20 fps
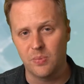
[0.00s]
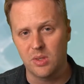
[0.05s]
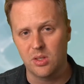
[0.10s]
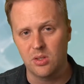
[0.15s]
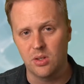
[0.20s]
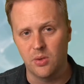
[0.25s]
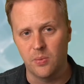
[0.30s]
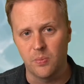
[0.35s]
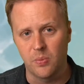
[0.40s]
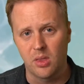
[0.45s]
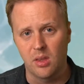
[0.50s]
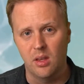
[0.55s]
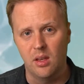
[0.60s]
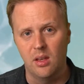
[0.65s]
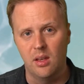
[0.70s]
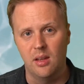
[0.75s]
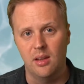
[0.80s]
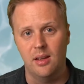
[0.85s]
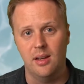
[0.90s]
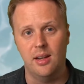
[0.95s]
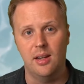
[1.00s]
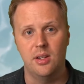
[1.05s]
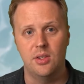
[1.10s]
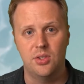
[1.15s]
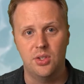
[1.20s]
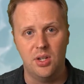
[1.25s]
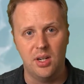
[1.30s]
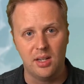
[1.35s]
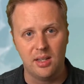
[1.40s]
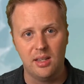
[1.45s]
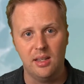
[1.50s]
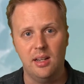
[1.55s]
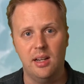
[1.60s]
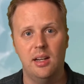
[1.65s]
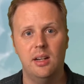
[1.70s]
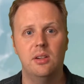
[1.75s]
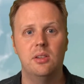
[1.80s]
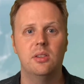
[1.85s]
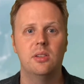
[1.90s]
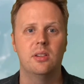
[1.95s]
So check it
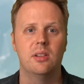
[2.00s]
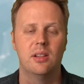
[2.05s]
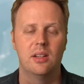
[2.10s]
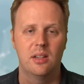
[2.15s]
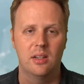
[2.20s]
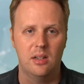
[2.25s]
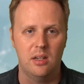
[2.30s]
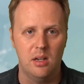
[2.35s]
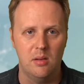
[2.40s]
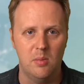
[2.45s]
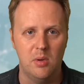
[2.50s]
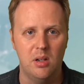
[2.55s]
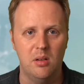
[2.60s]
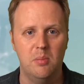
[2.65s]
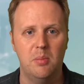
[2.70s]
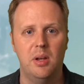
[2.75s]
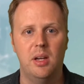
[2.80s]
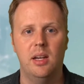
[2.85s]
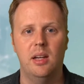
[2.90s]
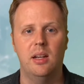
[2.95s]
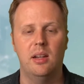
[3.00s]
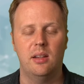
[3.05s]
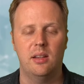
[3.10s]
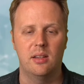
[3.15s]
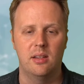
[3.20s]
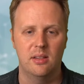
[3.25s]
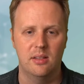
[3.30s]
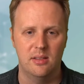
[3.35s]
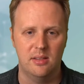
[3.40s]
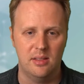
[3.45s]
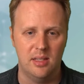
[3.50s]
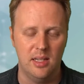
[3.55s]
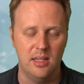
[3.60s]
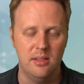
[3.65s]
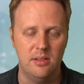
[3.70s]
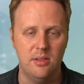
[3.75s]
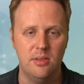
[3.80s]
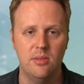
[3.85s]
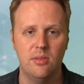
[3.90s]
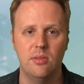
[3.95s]
out. Come on back. Stay
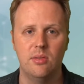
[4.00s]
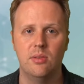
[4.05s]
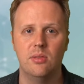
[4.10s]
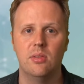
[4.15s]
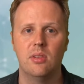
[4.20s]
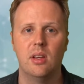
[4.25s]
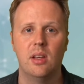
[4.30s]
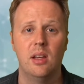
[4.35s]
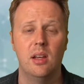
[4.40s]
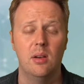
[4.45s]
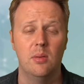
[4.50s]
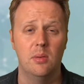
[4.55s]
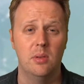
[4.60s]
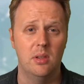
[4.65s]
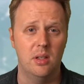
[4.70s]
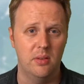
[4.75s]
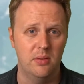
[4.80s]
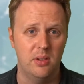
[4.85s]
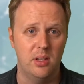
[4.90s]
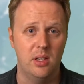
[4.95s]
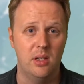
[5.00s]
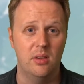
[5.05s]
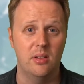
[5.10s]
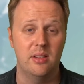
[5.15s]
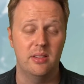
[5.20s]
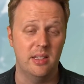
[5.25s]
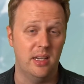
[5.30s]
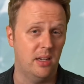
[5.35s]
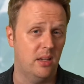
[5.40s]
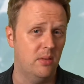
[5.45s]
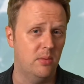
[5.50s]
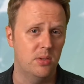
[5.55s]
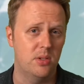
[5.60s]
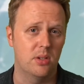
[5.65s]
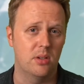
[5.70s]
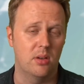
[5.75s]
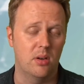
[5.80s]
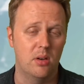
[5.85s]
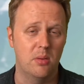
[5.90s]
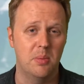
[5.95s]
tuned. We'd love to hear exactly what
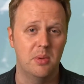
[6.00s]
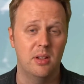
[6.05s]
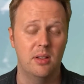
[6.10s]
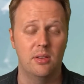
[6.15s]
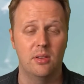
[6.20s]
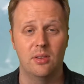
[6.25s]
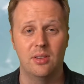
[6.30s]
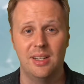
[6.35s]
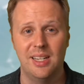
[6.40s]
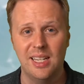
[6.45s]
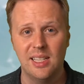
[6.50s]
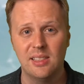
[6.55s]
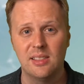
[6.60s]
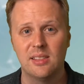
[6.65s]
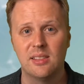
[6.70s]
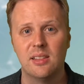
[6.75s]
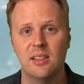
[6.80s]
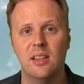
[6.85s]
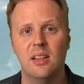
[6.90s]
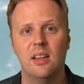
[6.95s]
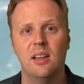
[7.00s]
you're hoping to learn next.